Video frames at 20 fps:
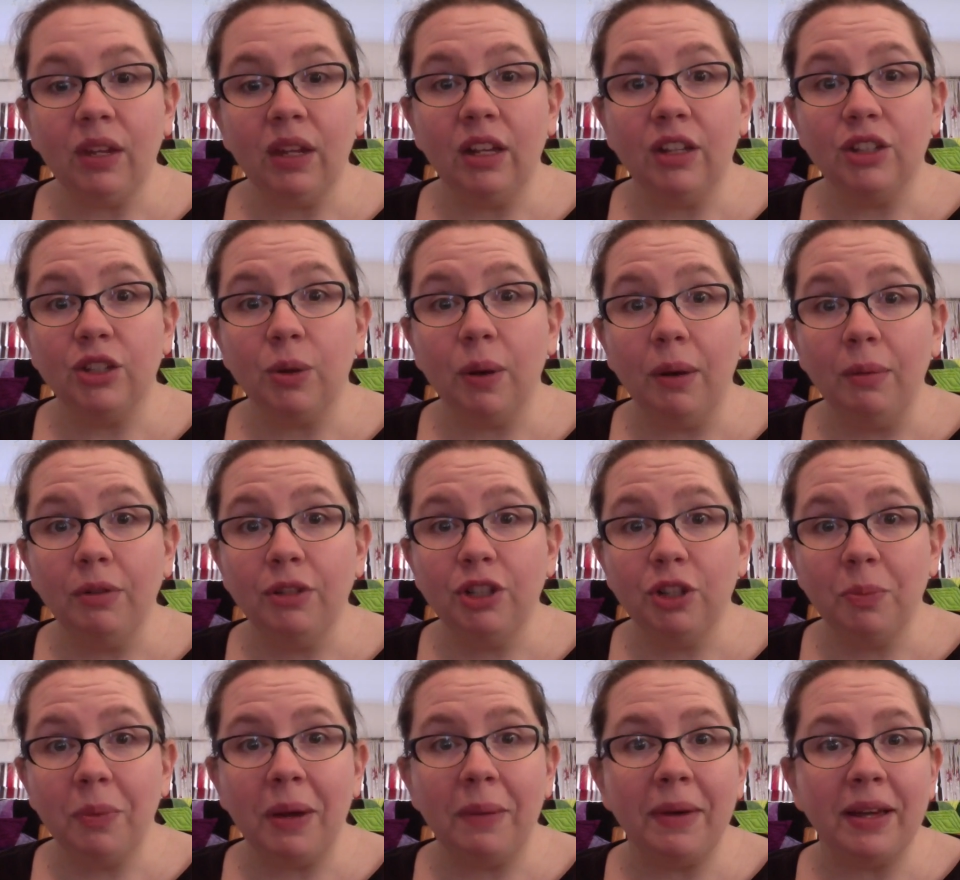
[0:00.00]
So I will
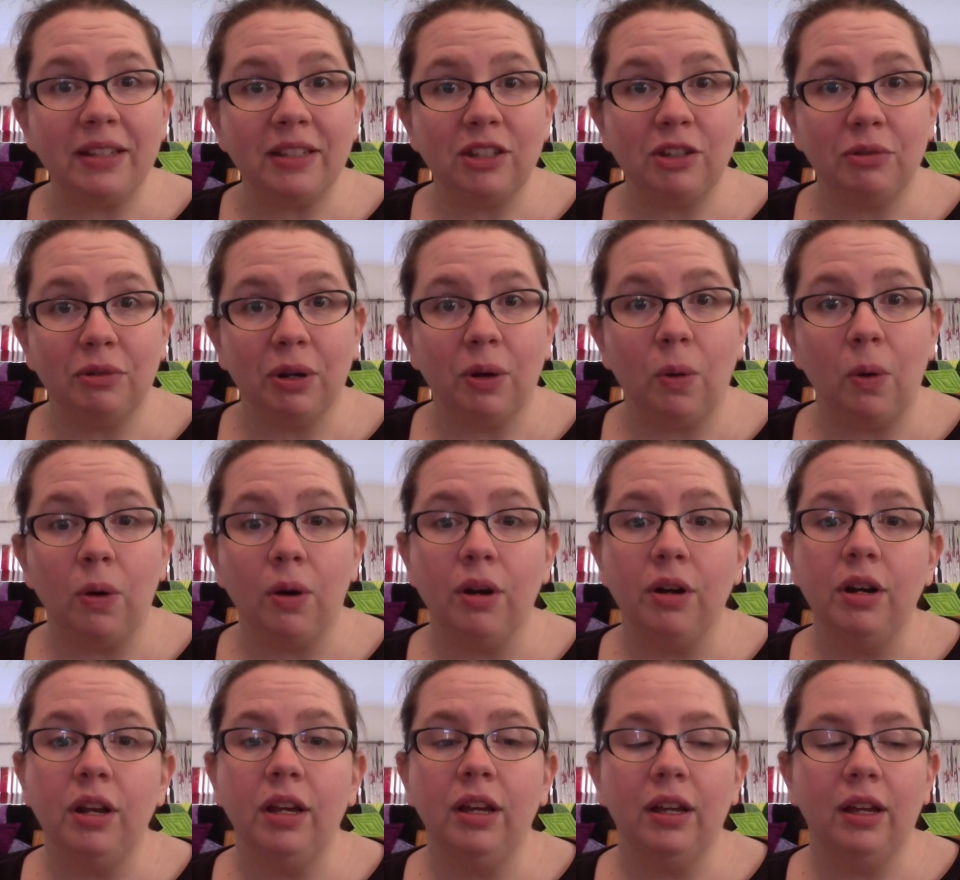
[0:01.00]
do my best to
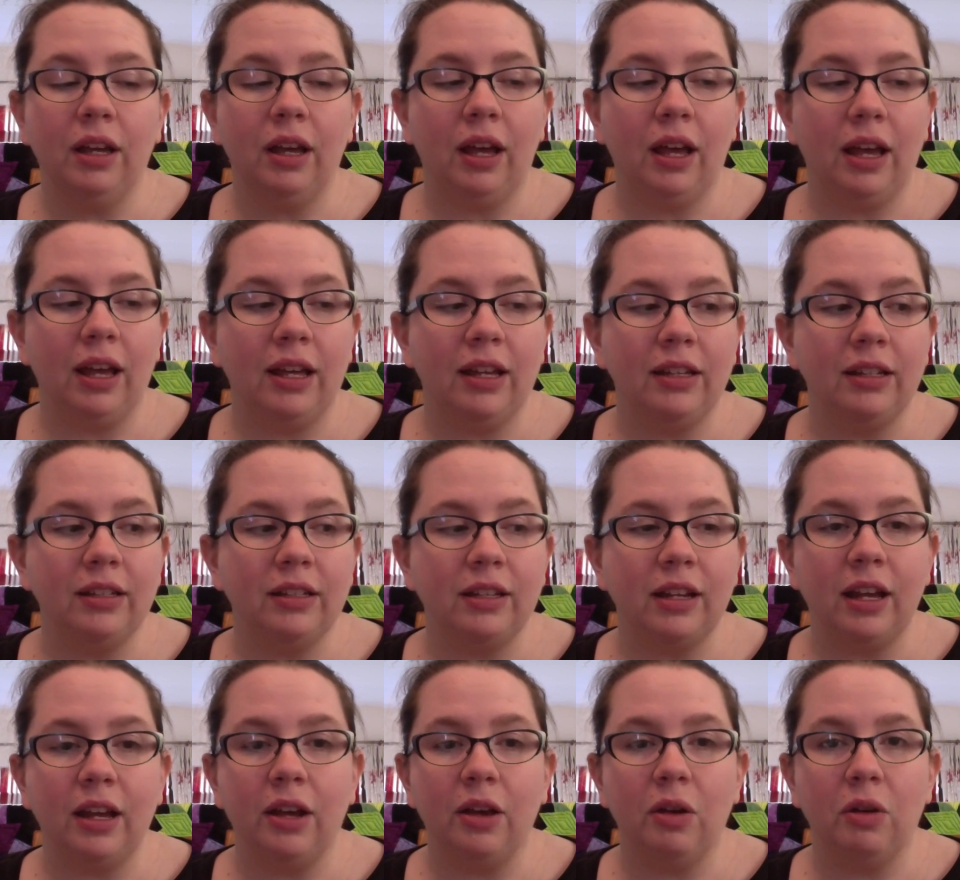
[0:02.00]
record, and
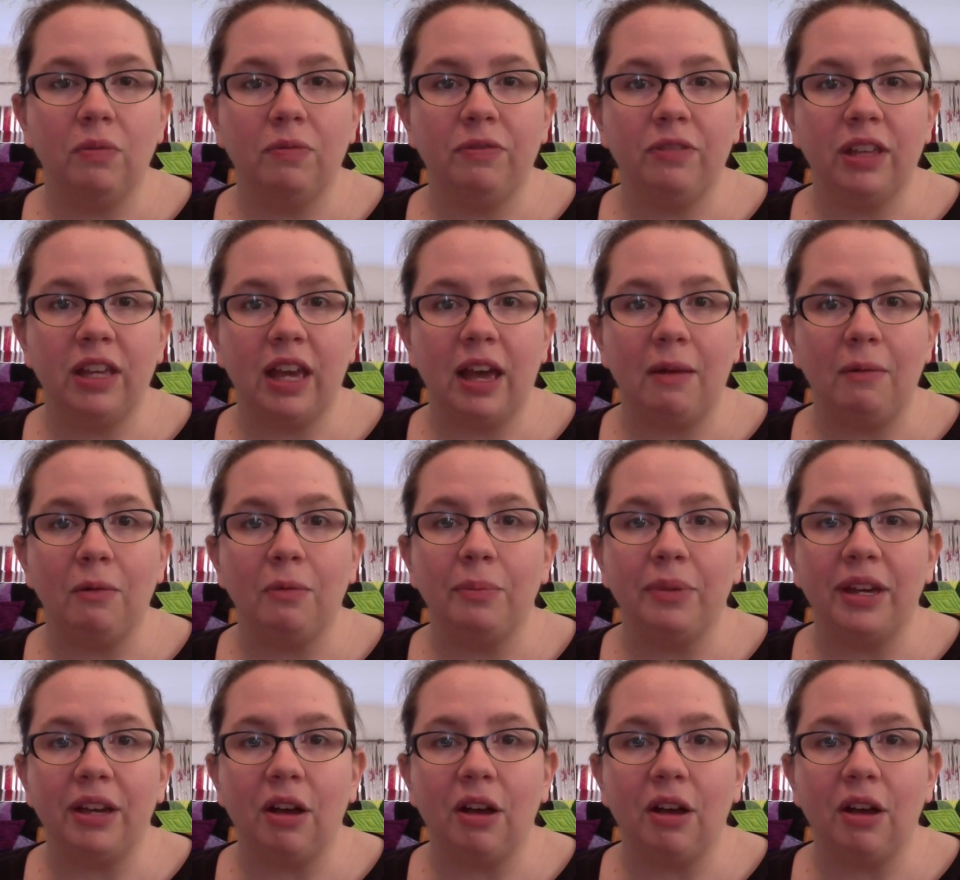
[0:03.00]
hopefully I won't be